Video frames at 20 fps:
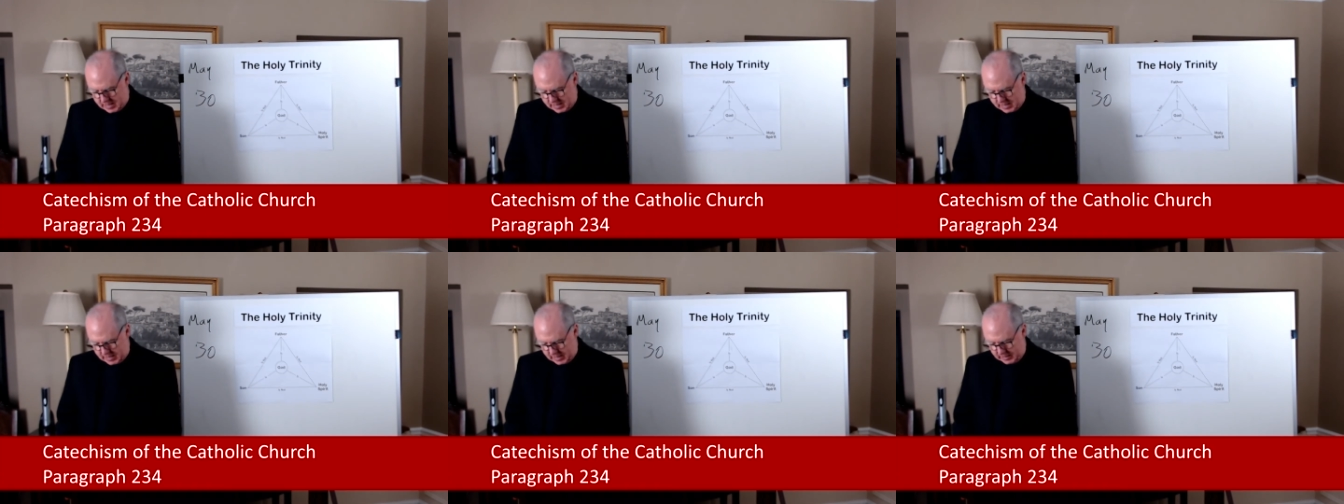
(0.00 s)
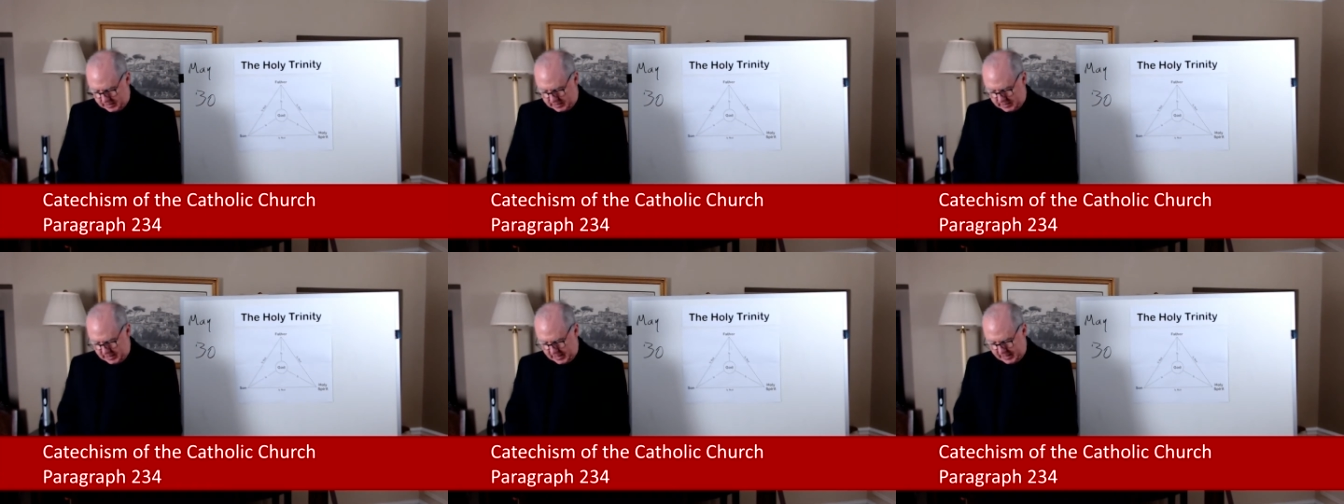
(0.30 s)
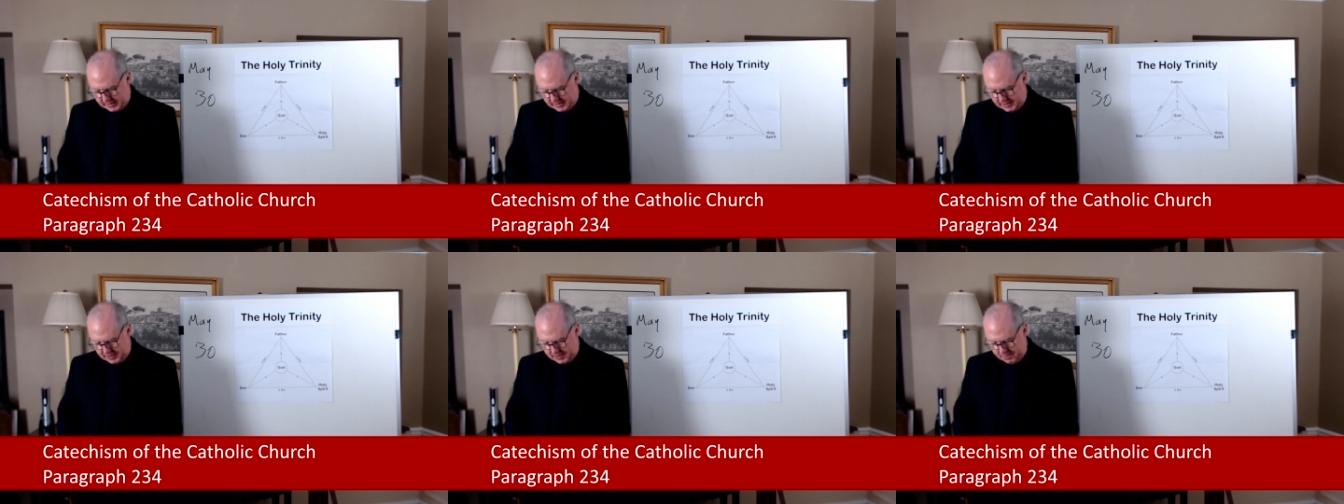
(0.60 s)
It
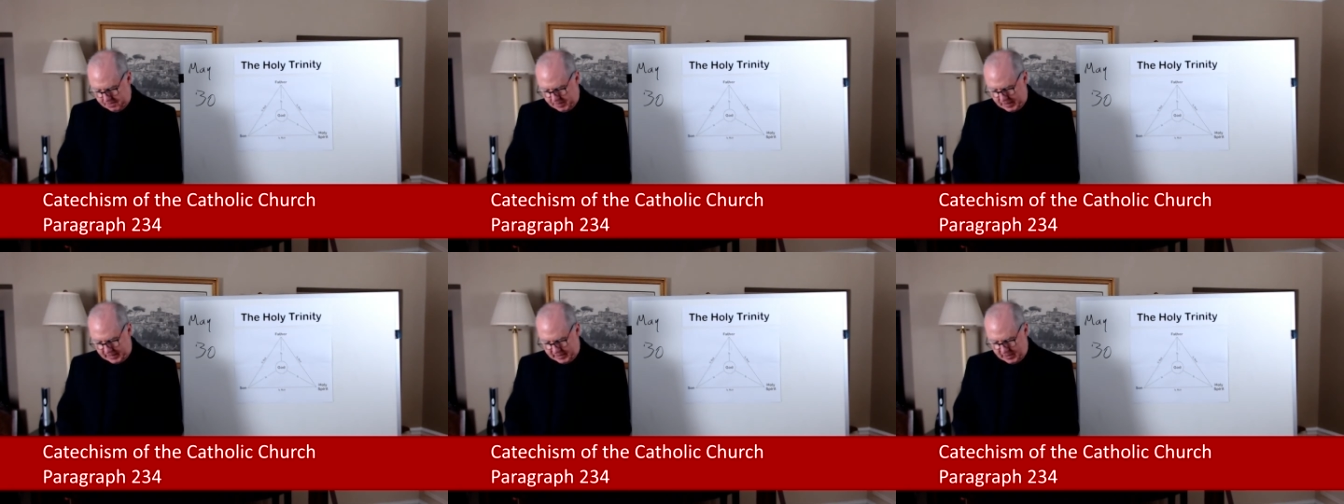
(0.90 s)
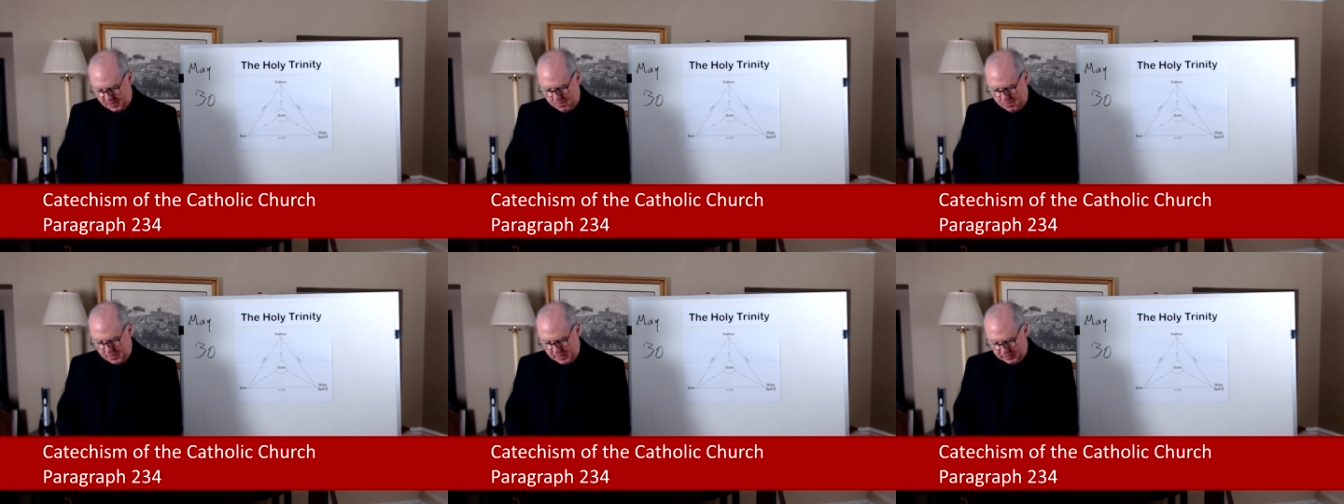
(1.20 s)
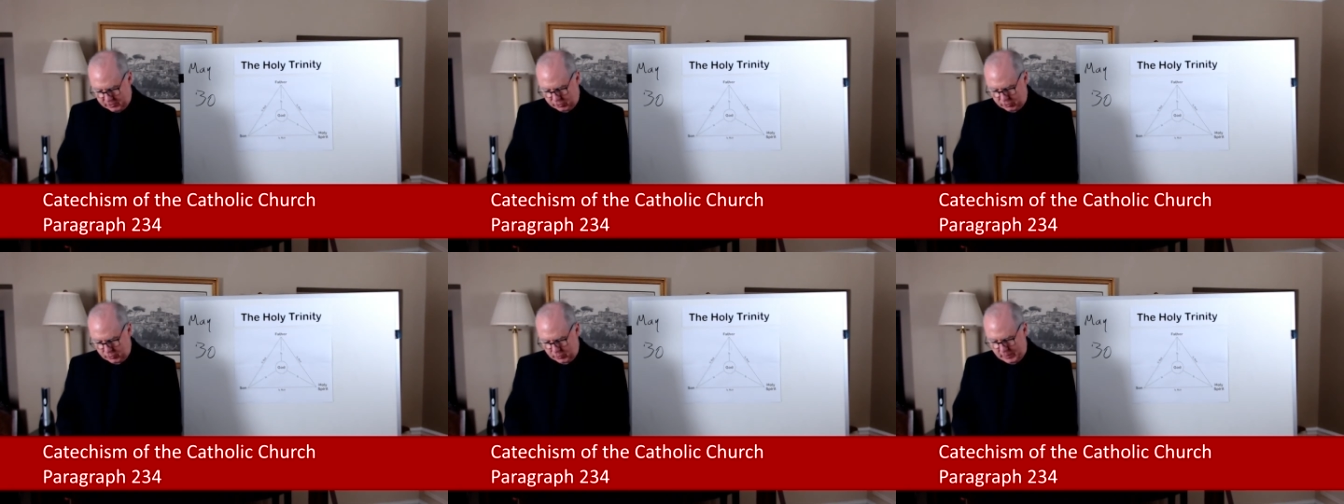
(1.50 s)
says that the
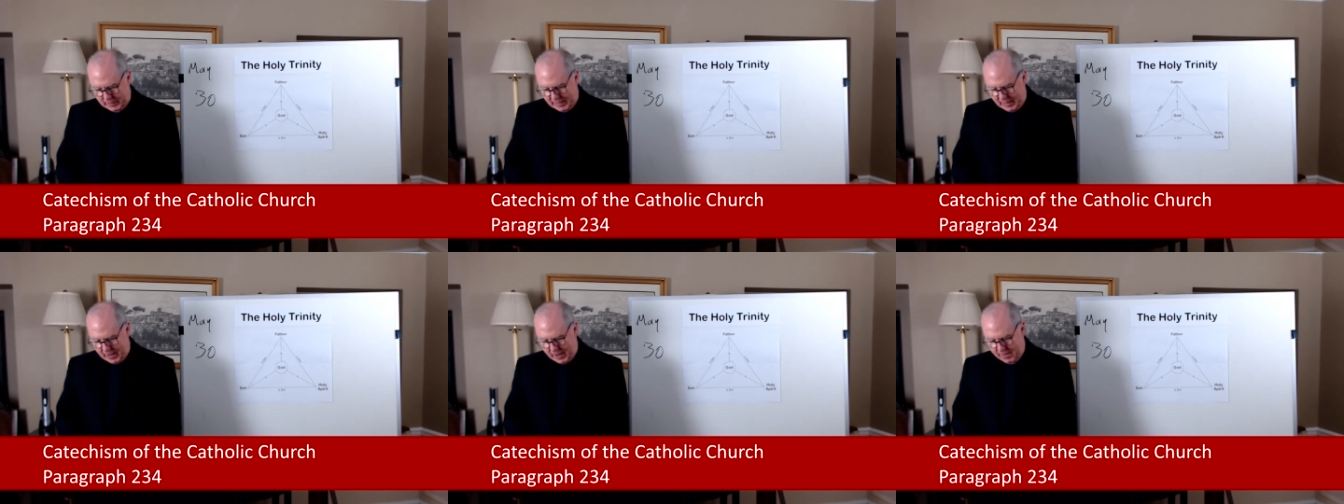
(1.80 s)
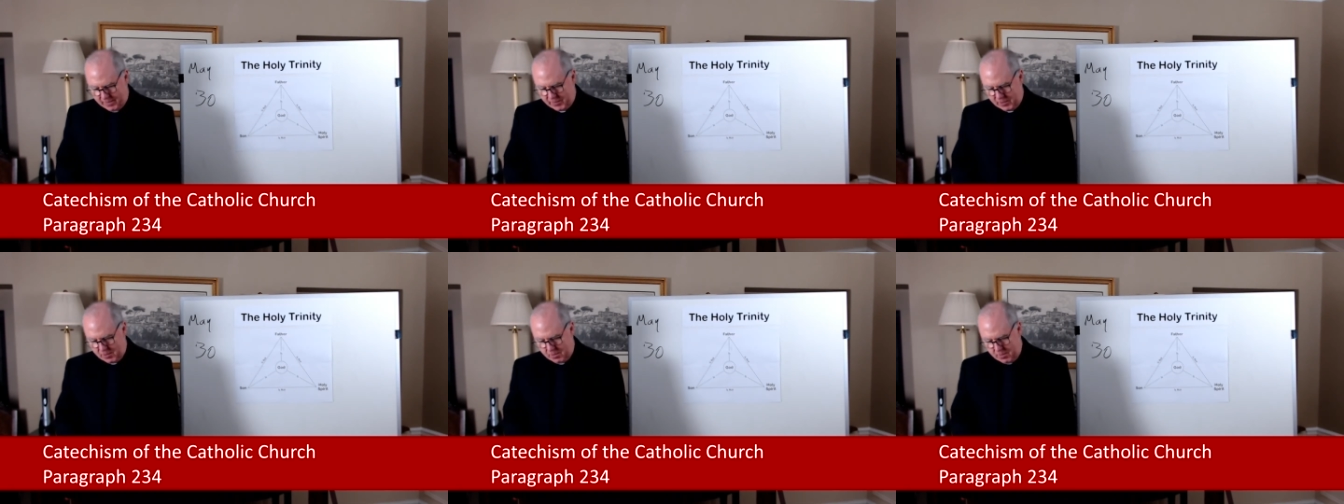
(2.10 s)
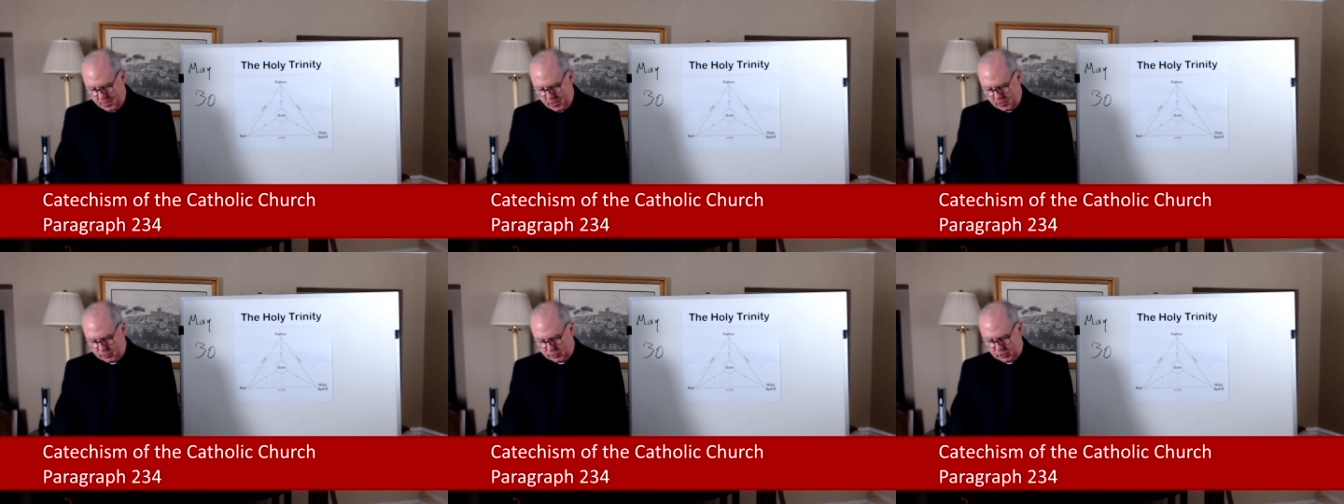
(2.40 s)
mystery of the
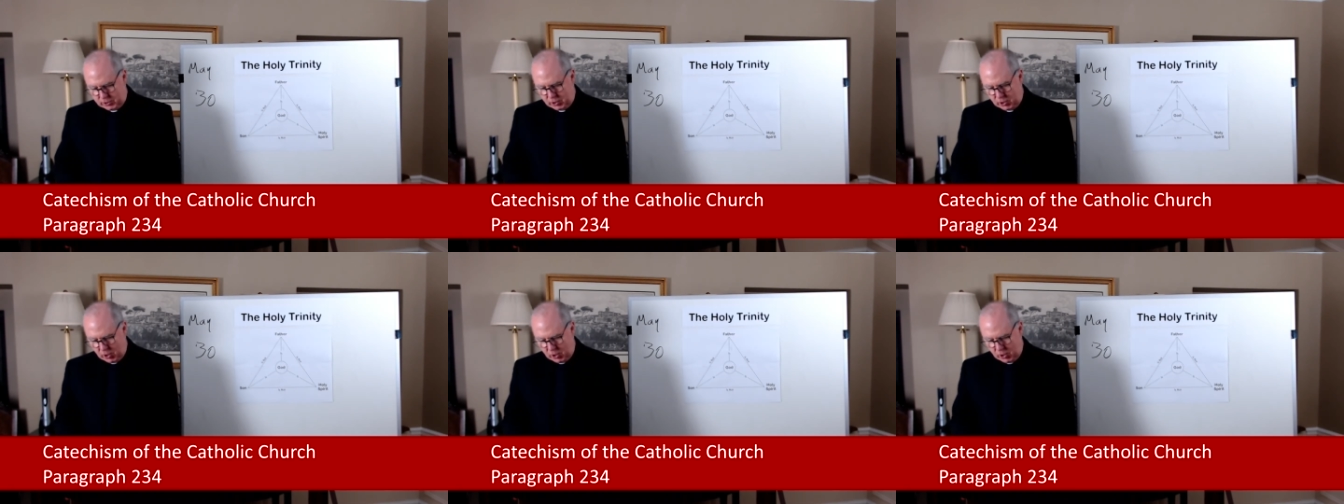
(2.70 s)
Most